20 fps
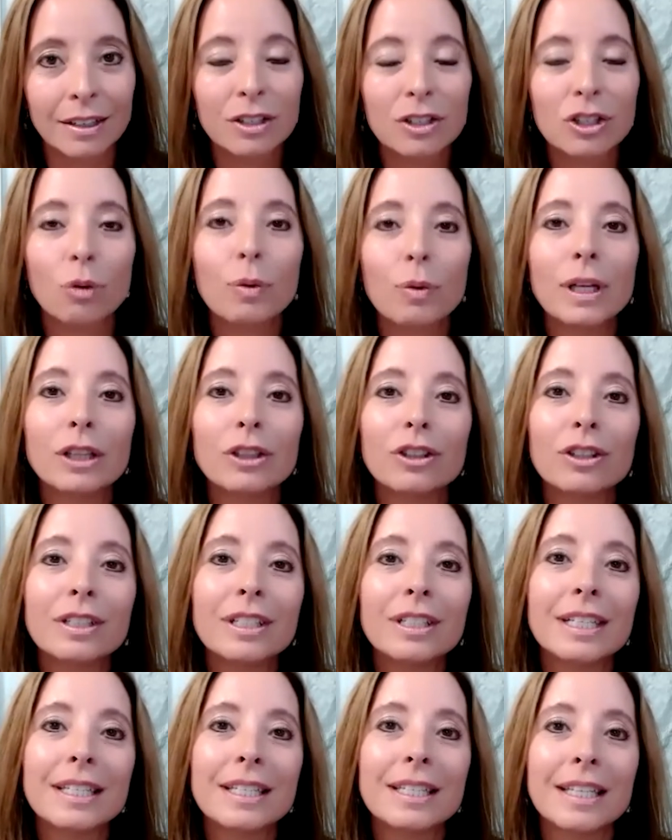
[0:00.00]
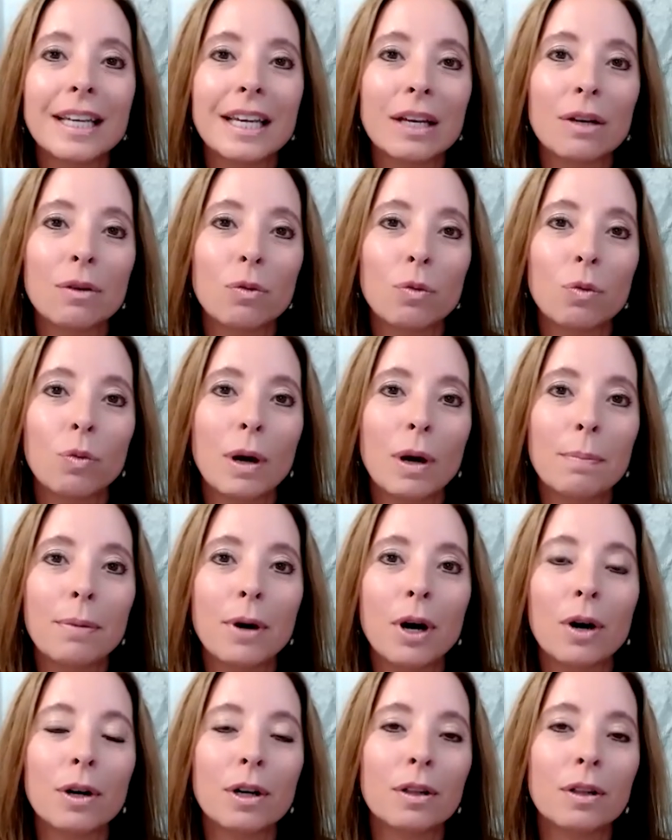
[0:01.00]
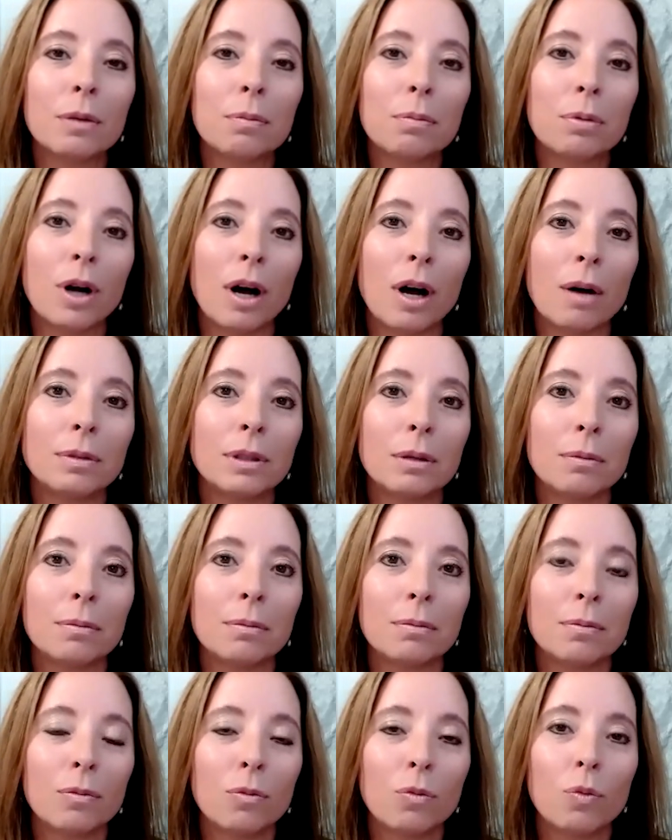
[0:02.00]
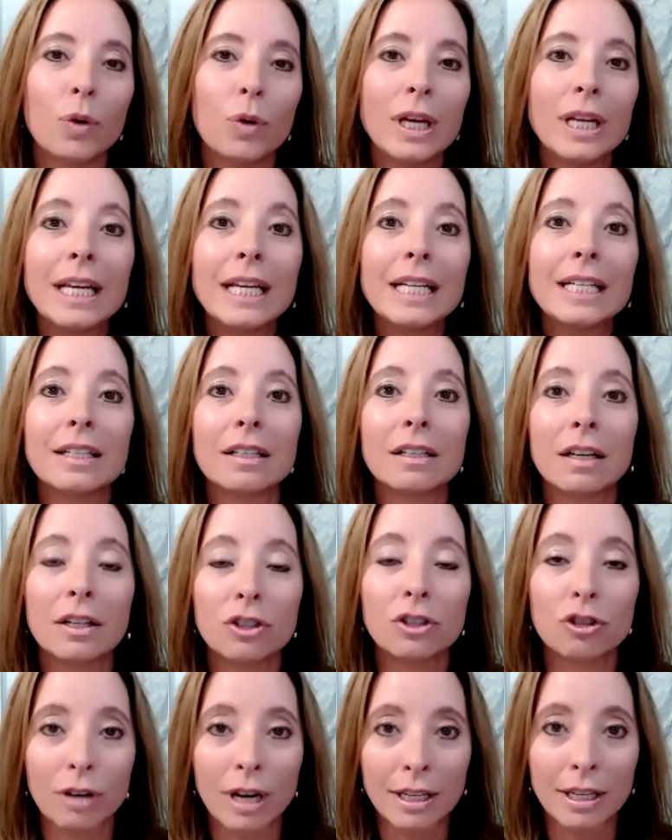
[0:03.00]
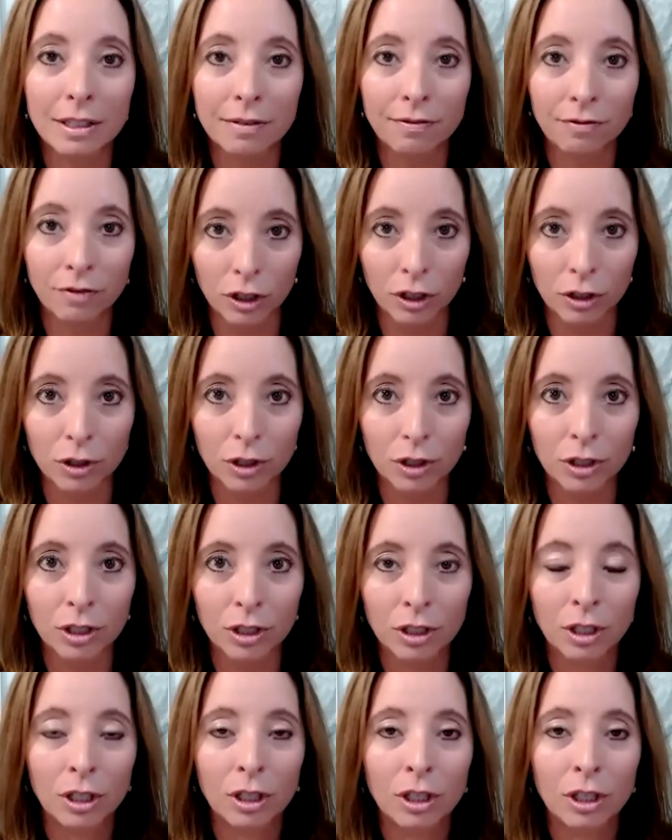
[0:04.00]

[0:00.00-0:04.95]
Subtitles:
So we look to see what part of the problem we need to address first.